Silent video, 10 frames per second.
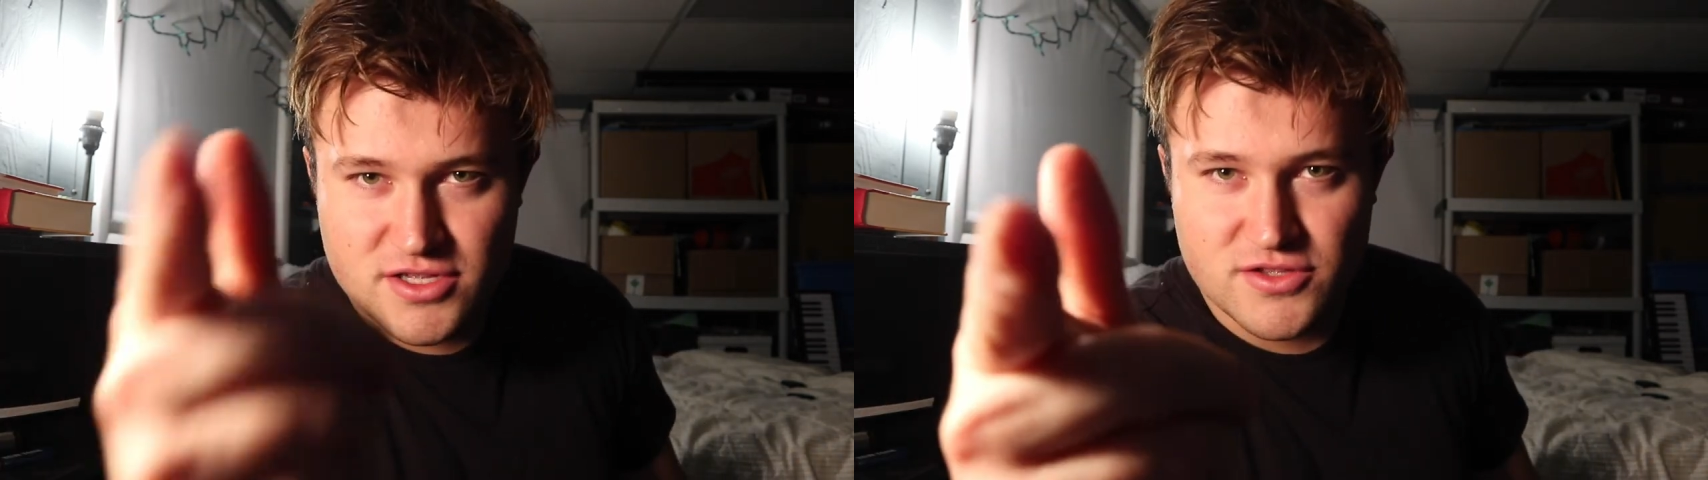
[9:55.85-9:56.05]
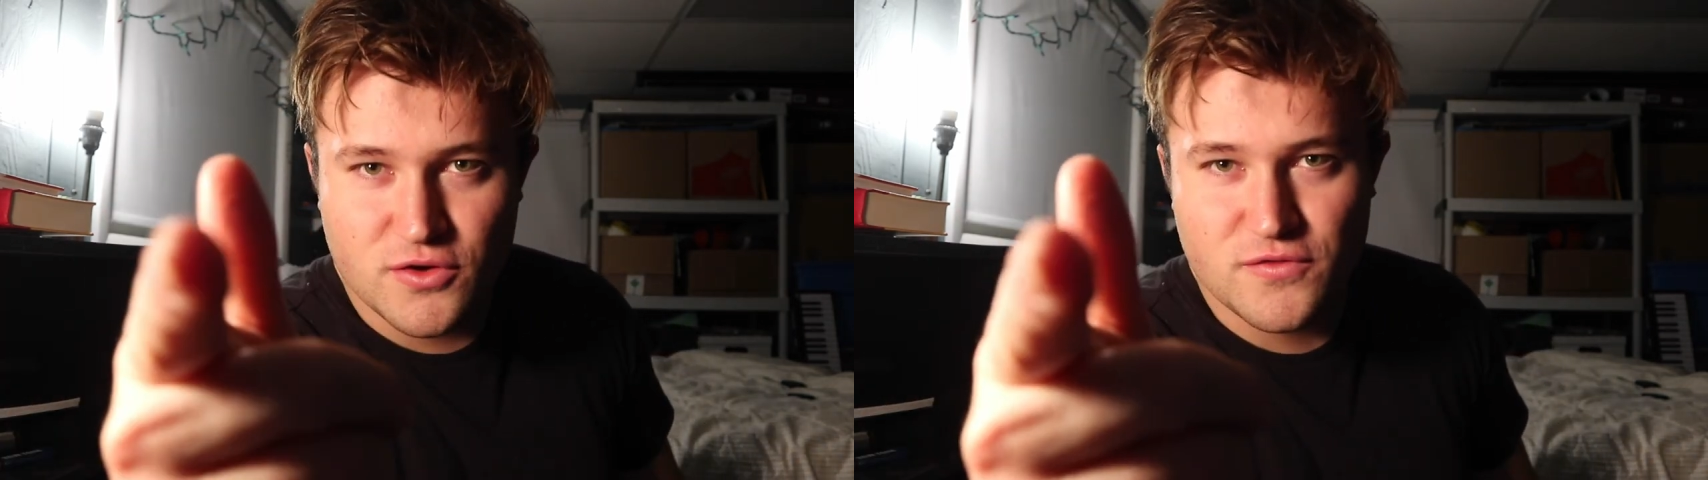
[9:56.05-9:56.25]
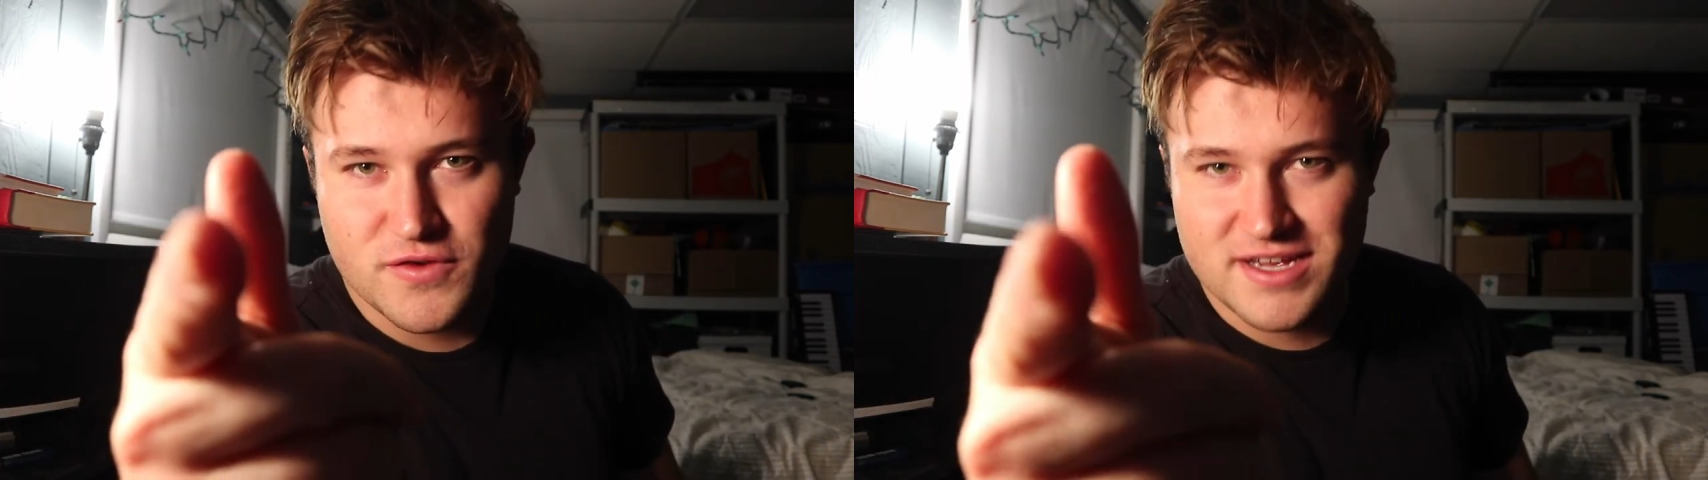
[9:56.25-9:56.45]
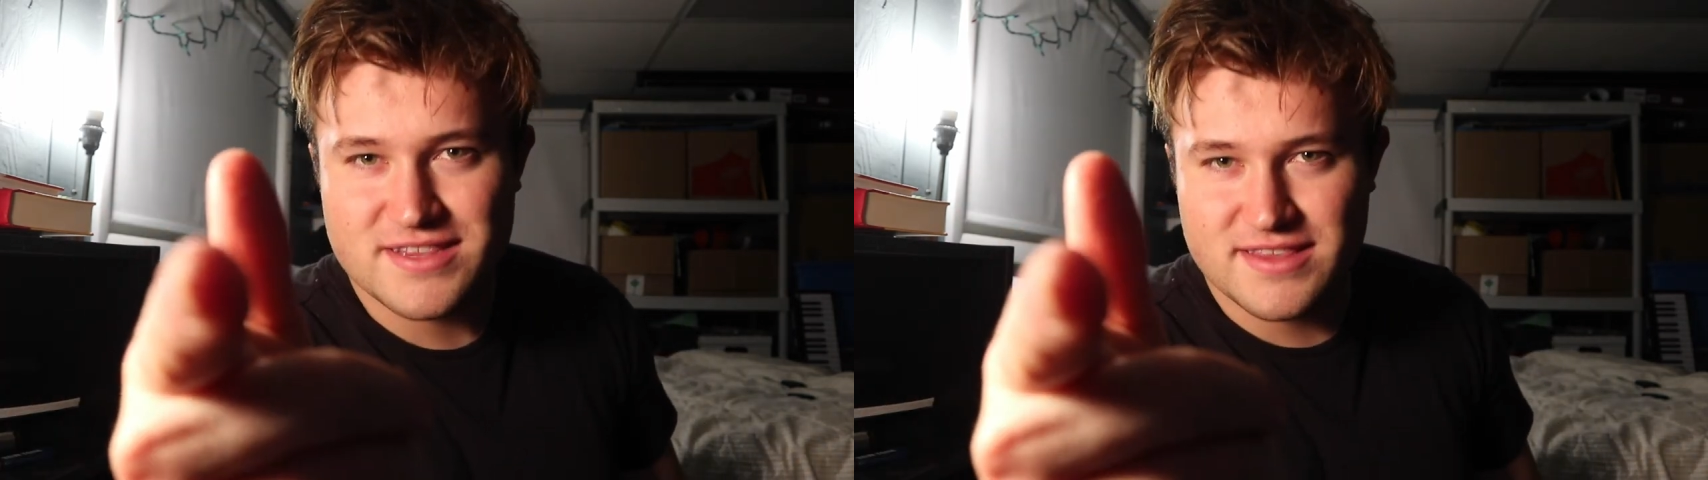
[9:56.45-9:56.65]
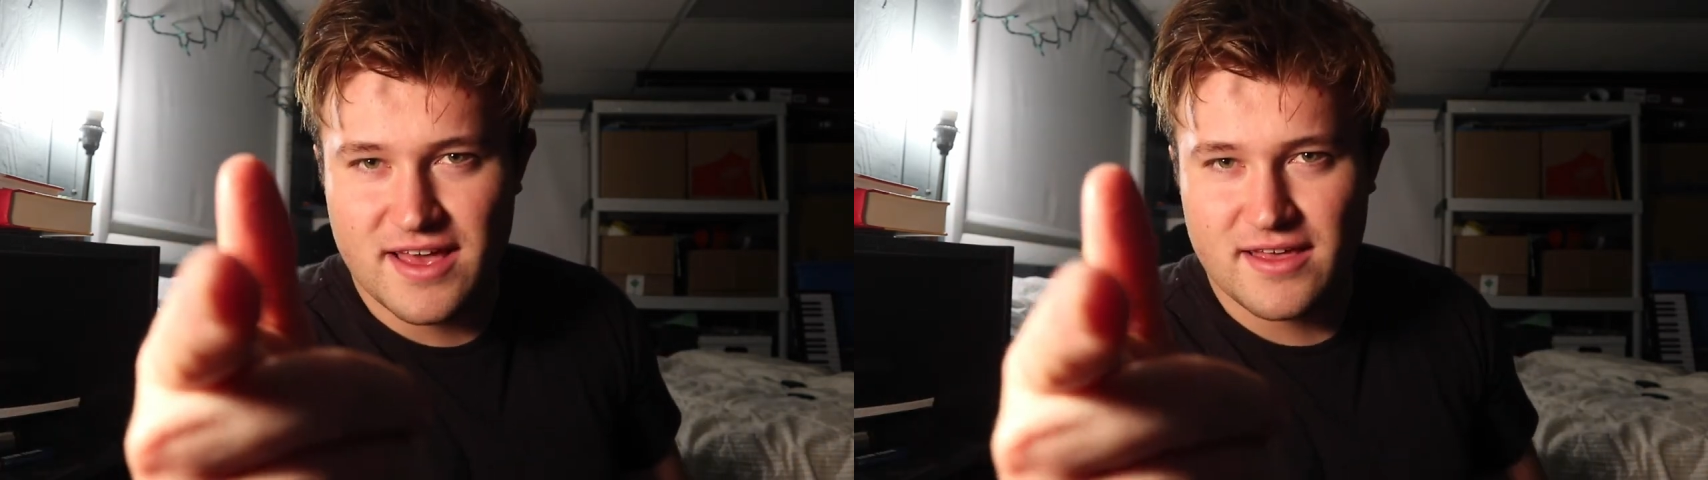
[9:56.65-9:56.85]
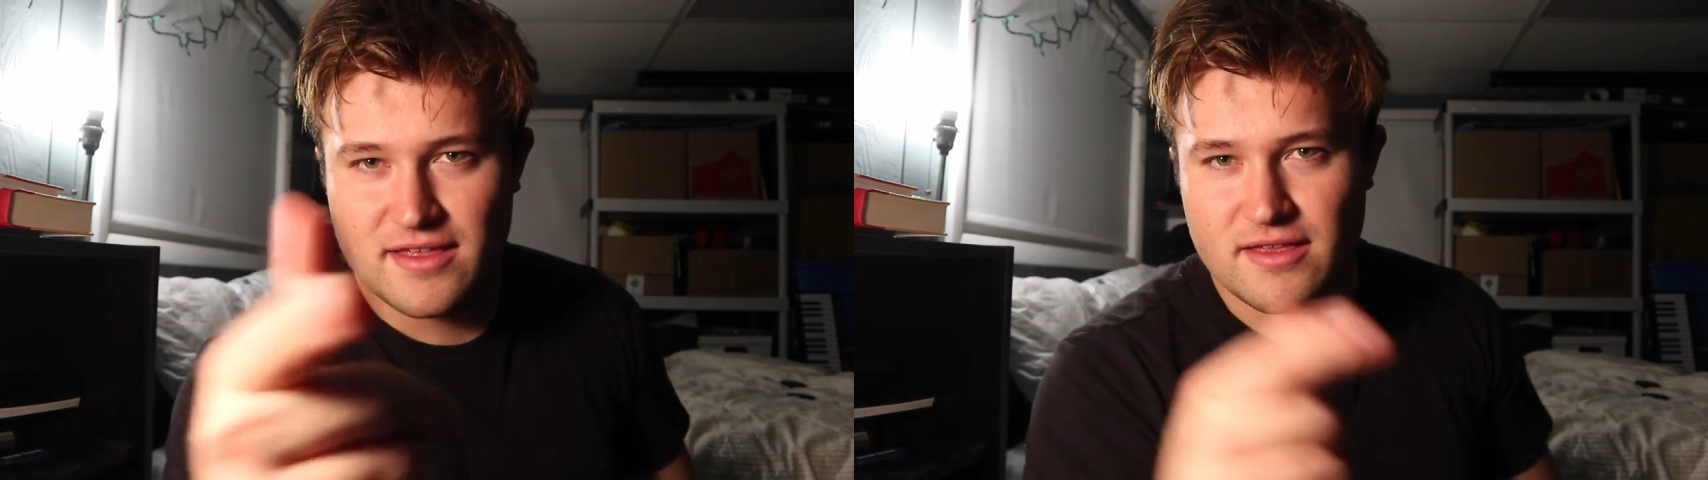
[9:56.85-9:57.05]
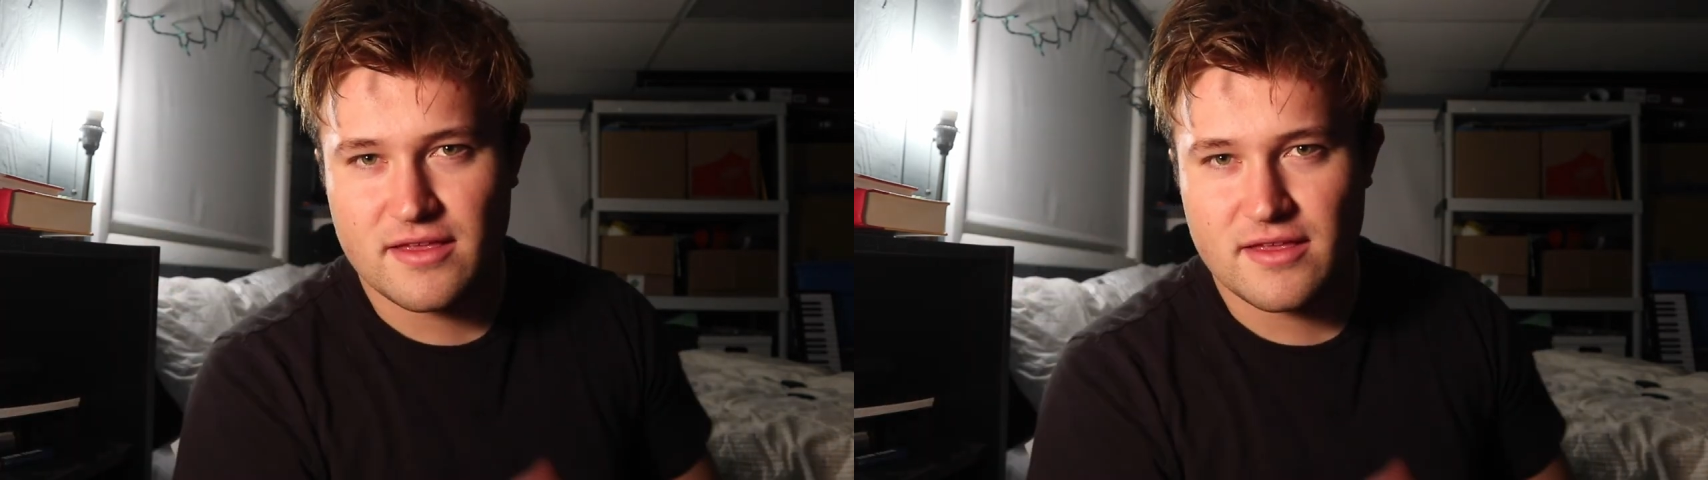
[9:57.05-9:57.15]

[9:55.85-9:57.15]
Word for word: Don't forget that.